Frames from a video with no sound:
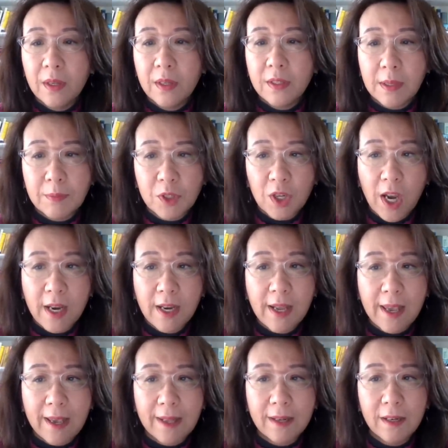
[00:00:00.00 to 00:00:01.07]
Some
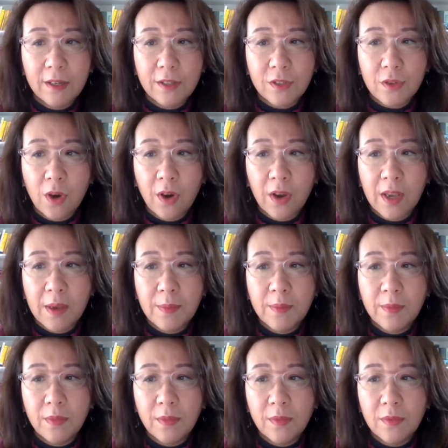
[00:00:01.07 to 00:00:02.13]
China analysts call
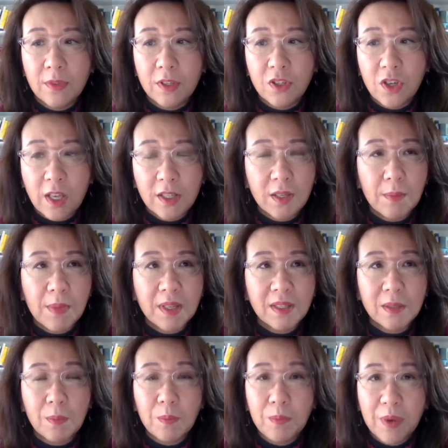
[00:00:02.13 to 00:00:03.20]
him the Jiang
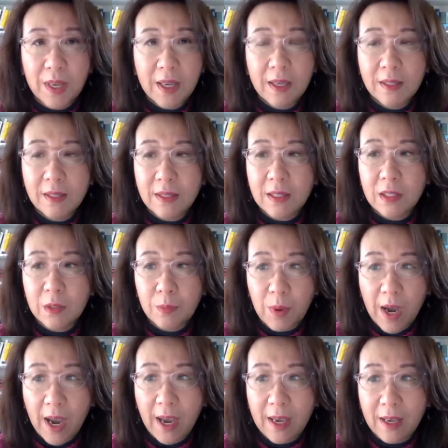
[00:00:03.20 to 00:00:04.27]
Zemin's biggest
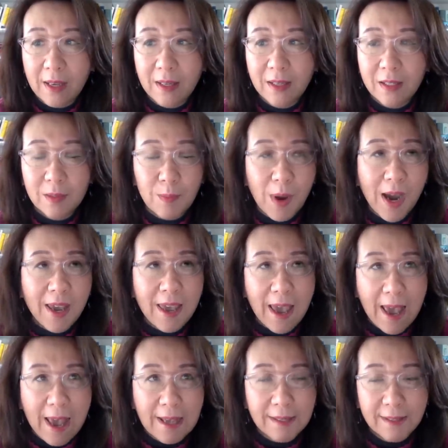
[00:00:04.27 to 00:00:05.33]
spy, spy
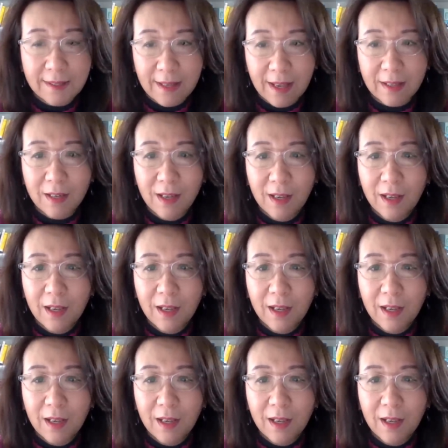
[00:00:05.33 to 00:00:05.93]
asset